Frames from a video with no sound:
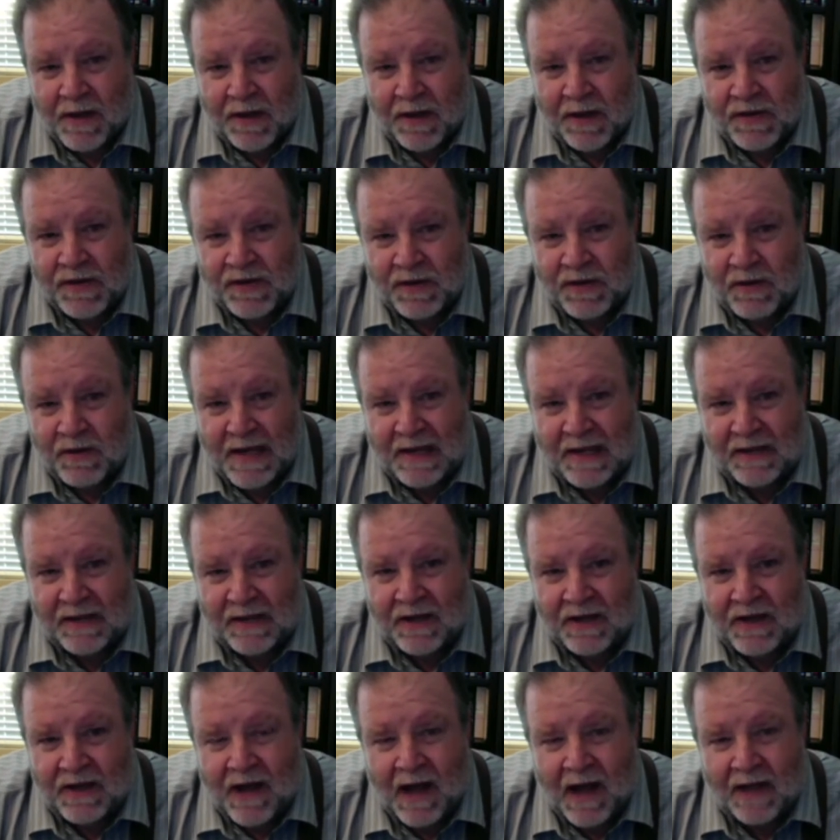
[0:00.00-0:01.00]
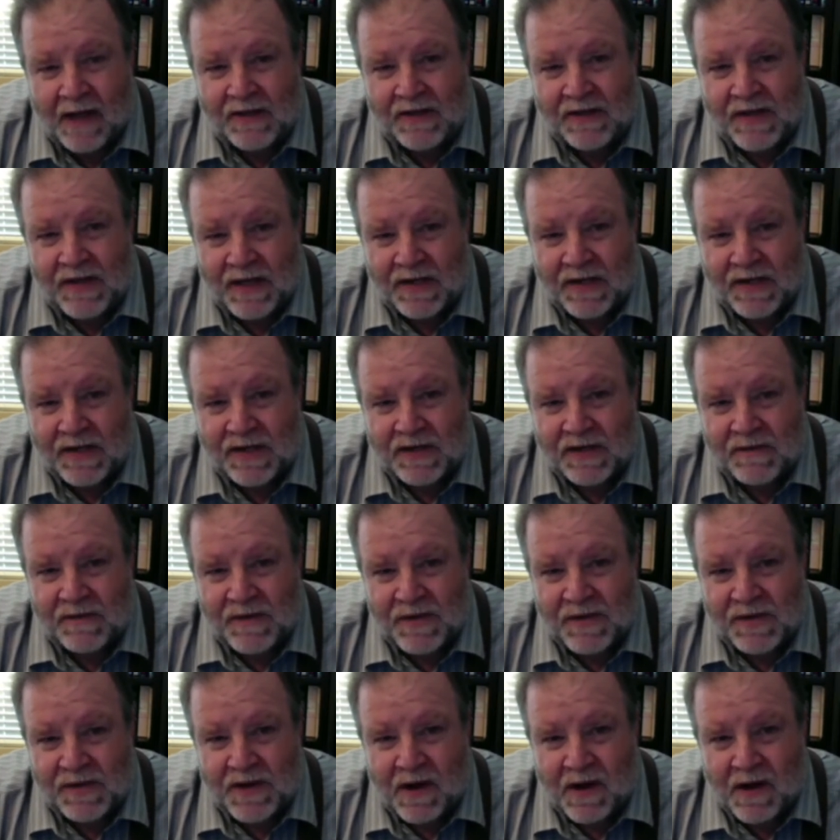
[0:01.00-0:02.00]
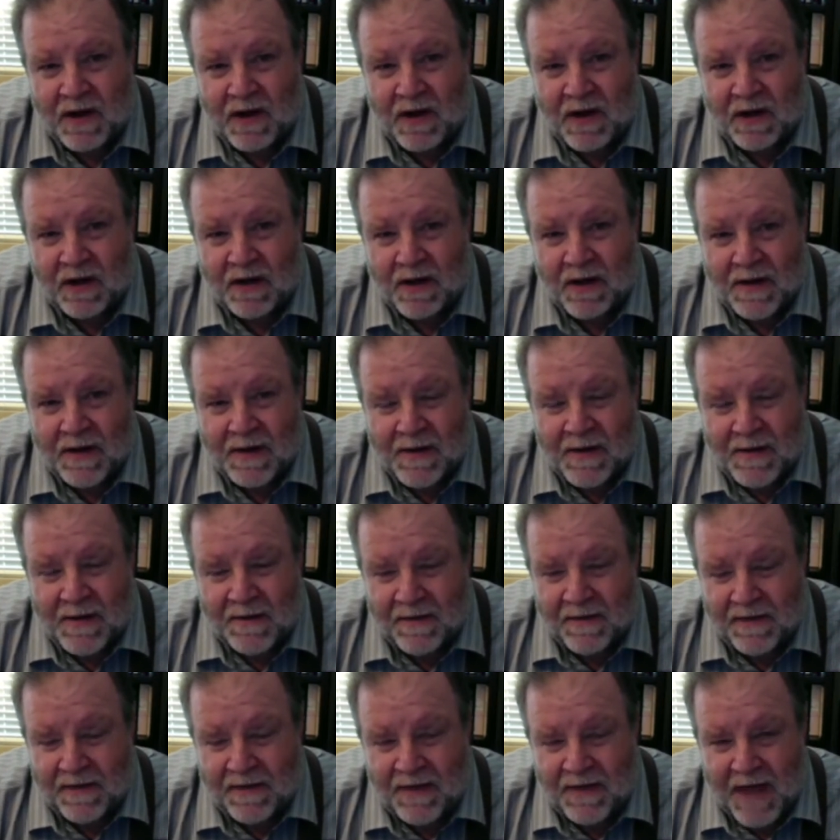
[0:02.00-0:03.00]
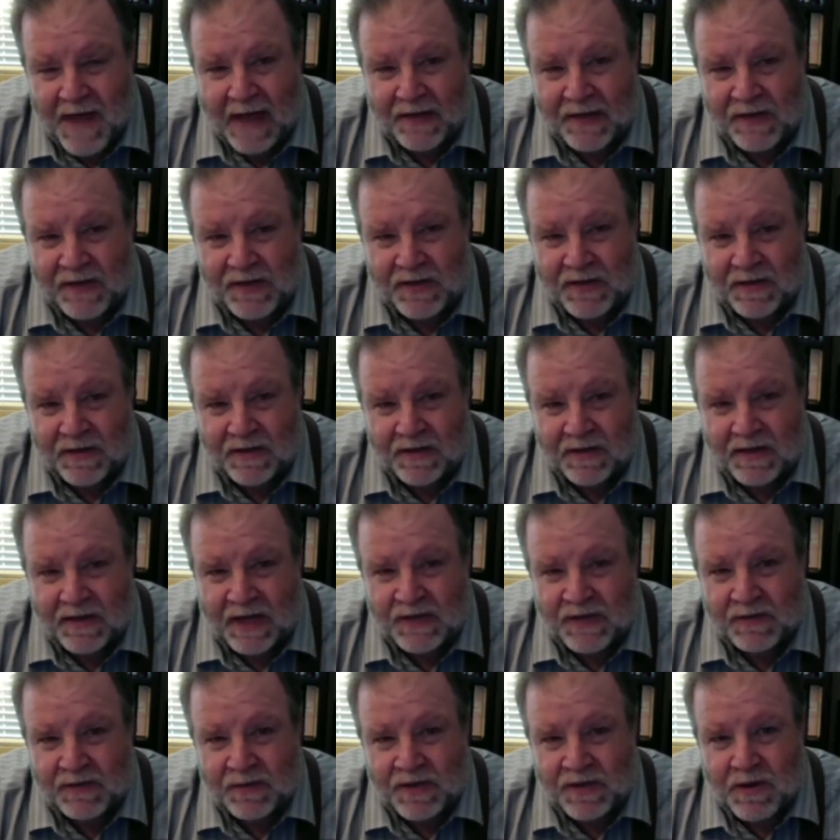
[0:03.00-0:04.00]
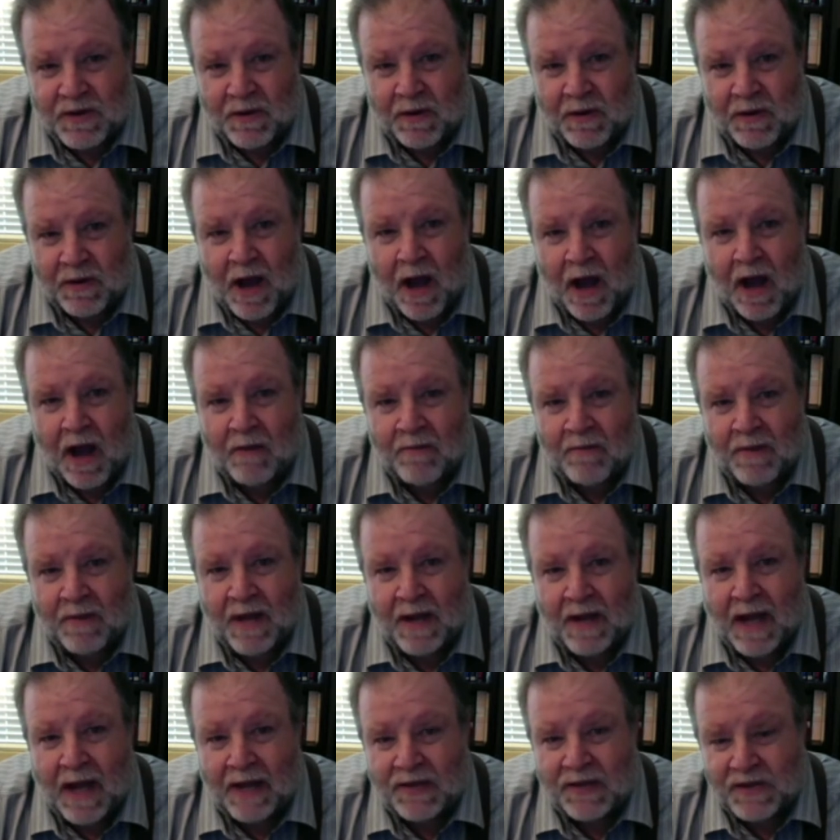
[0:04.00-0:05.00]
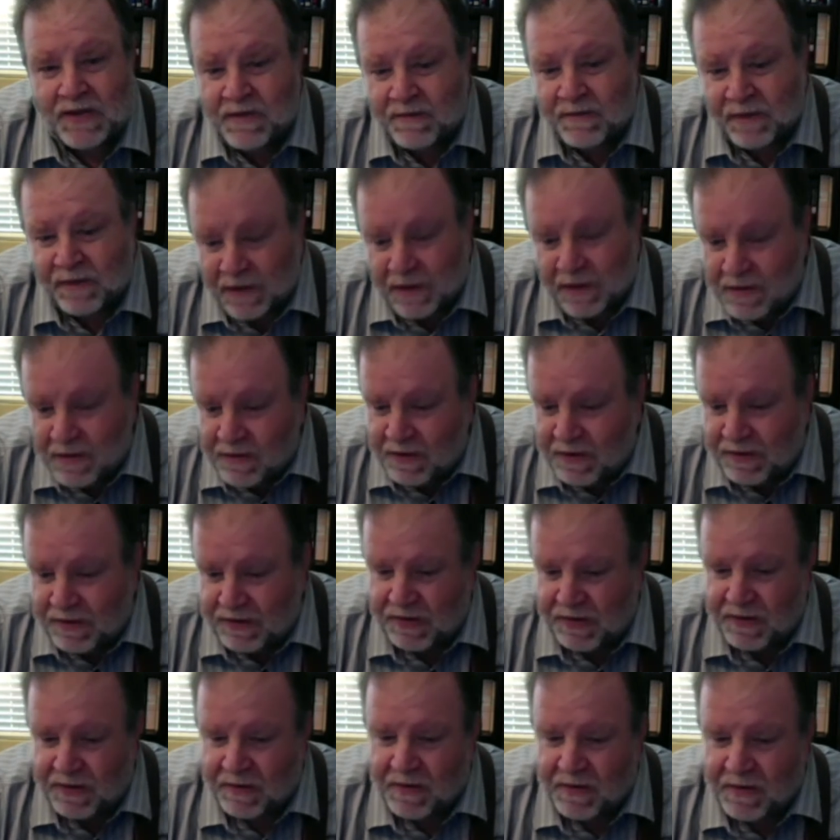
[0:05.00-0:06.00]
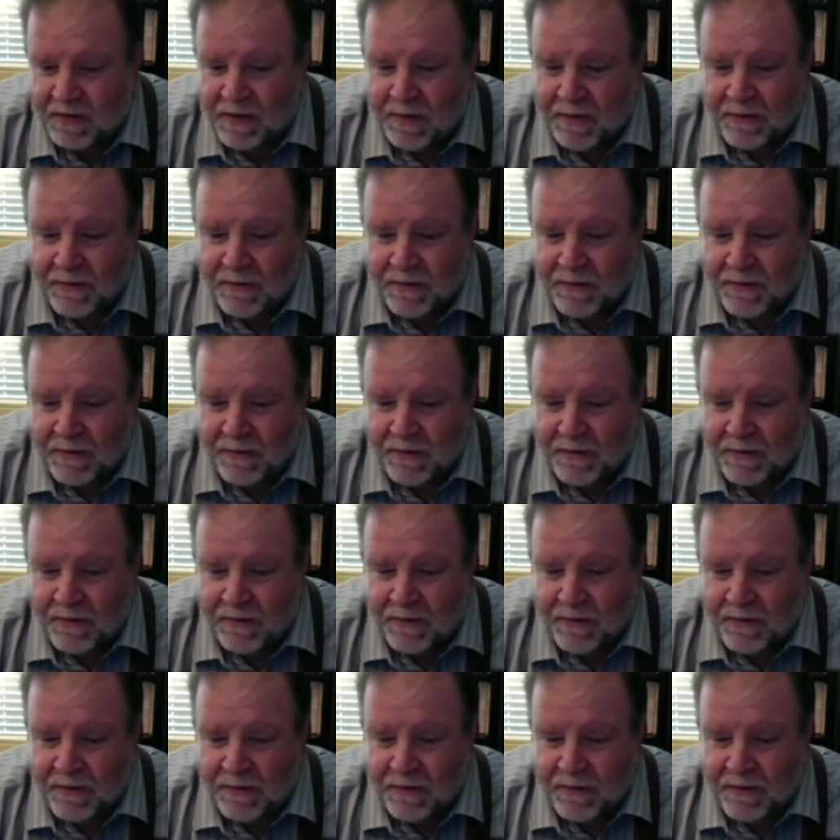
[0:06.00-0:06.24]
So, in the context of the song, that's what's going on. But as you've alluded to,